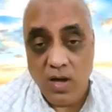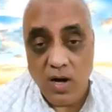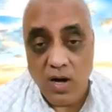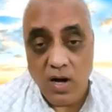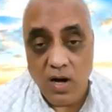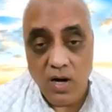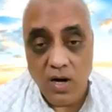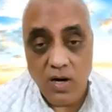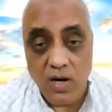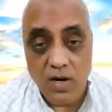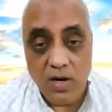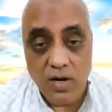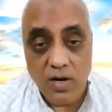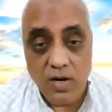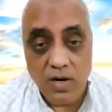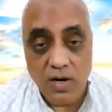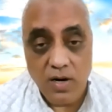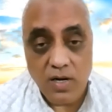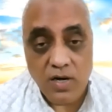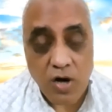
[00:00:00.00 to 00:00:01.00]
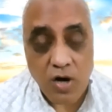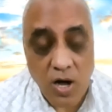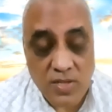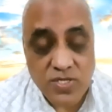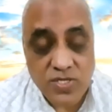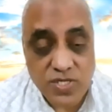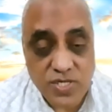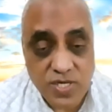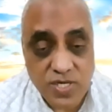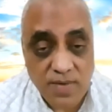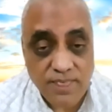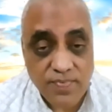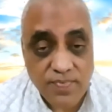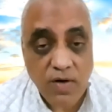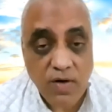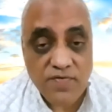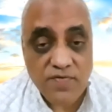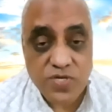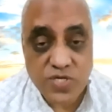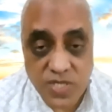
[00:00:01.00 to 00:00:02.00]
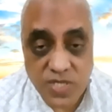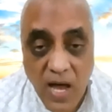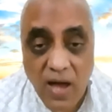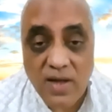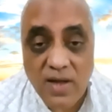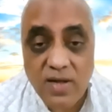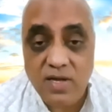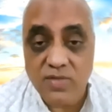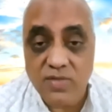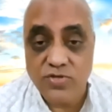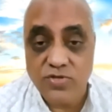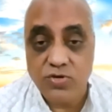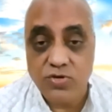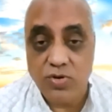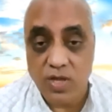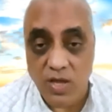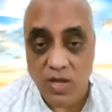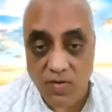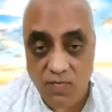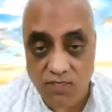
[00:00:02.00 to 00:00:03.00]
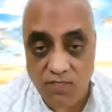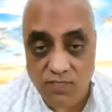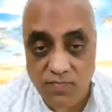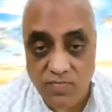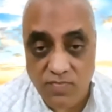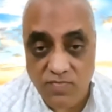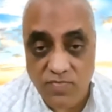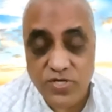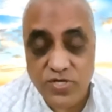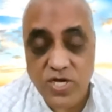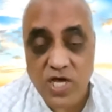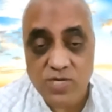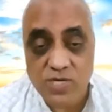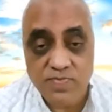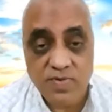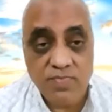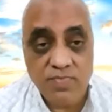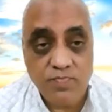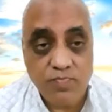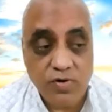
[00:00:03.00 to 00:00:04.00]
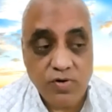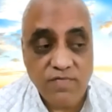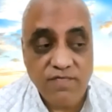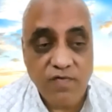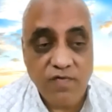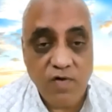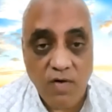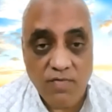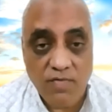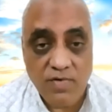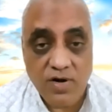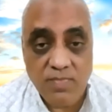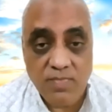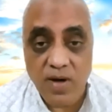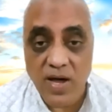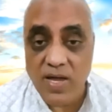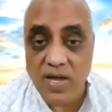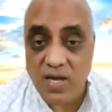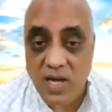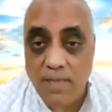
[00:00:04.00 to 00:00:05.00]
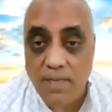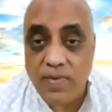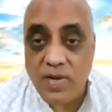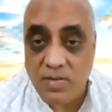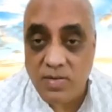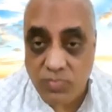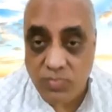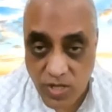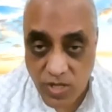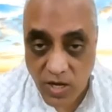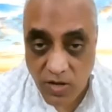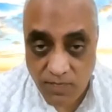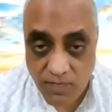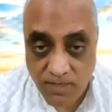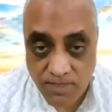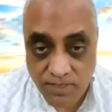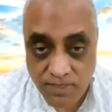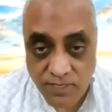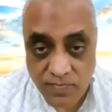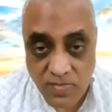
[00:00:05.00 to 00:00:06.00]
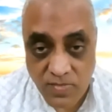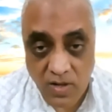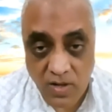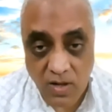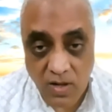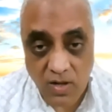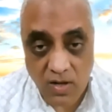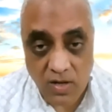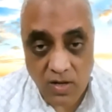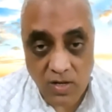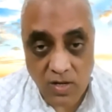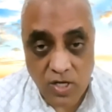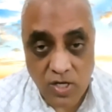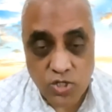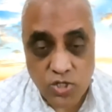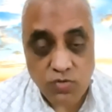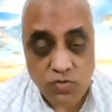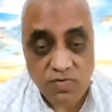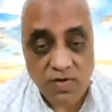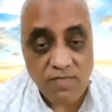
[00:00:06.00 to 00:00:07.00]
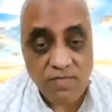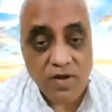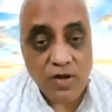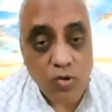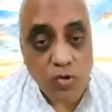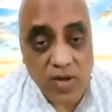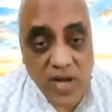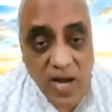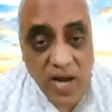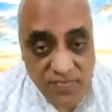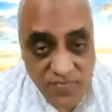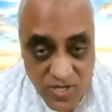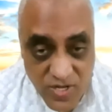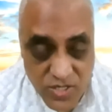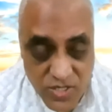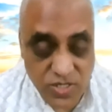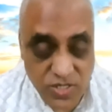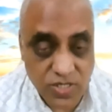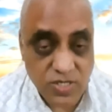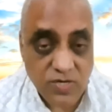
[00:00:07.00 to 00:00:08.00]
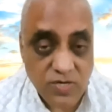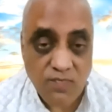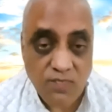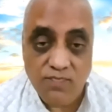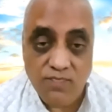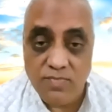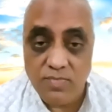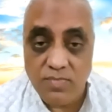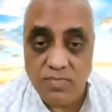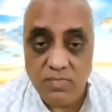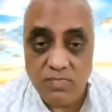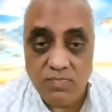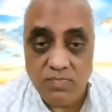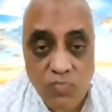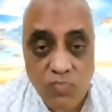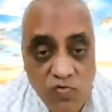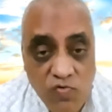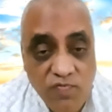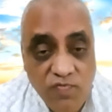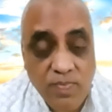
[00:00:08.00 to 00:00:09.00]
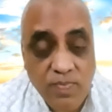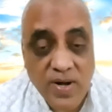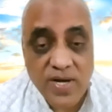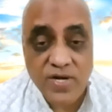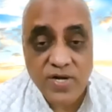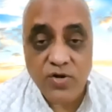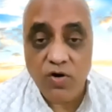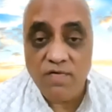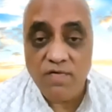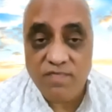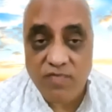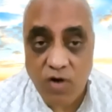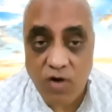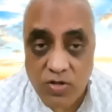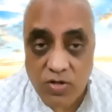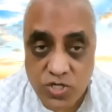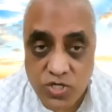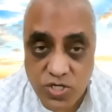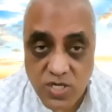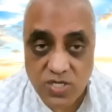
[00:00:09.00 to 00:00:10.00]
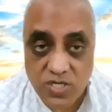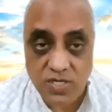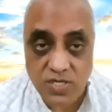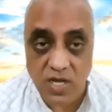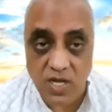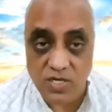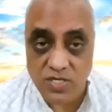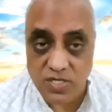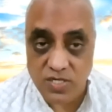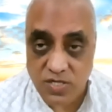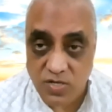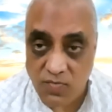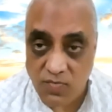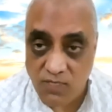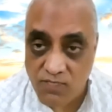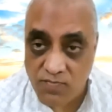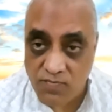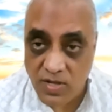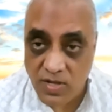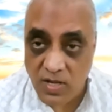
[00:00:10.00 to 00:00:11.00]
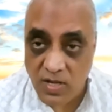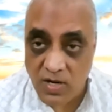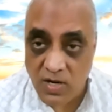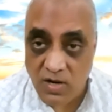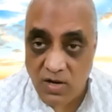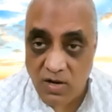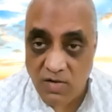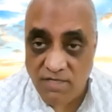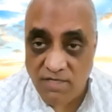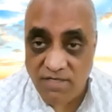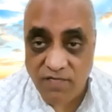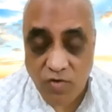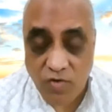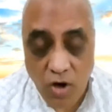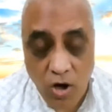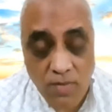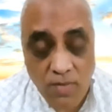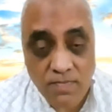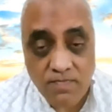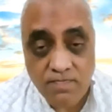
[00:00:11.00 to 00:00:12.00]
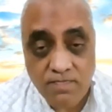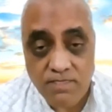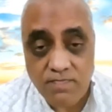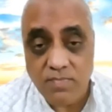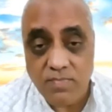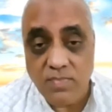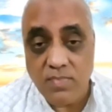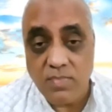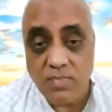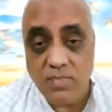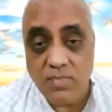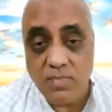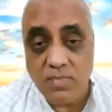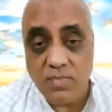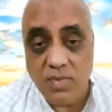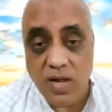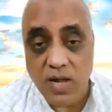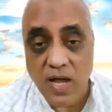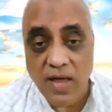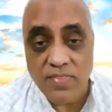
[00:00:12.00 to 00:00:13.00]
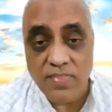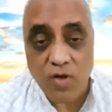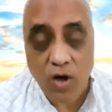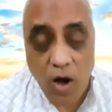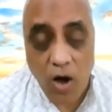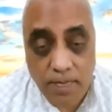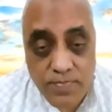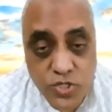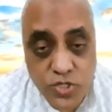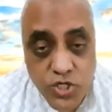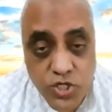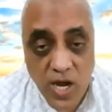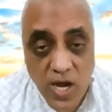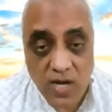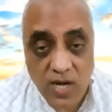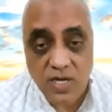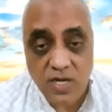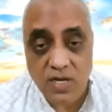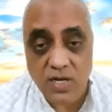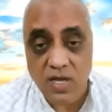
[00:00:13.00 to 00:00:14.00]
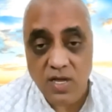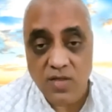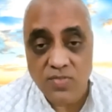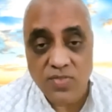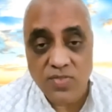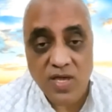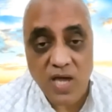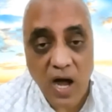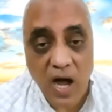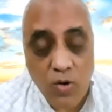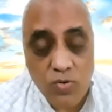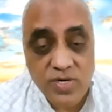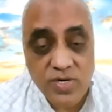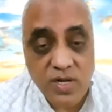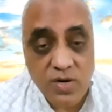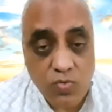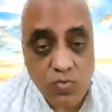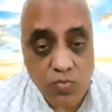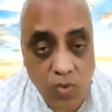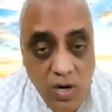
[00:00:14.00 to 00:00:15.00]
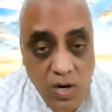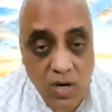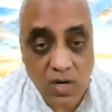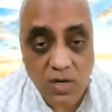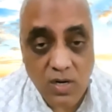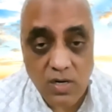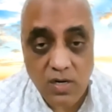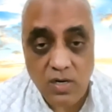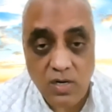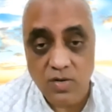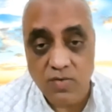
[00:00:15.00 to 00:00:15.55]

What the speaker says: concept of Samkhya theory, which has been put forward by Kapila Muni. So we will look at this movement of consciousness from an object in the outer world